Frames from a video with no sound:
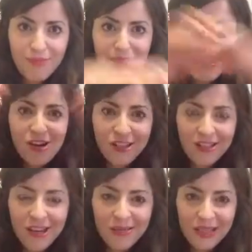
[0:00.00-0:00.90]
Be on
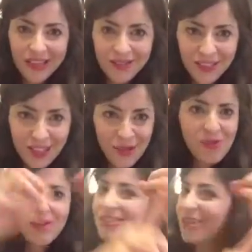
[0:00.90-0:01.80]
time in everything.
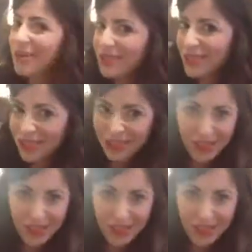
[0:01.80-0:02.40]
Be on time in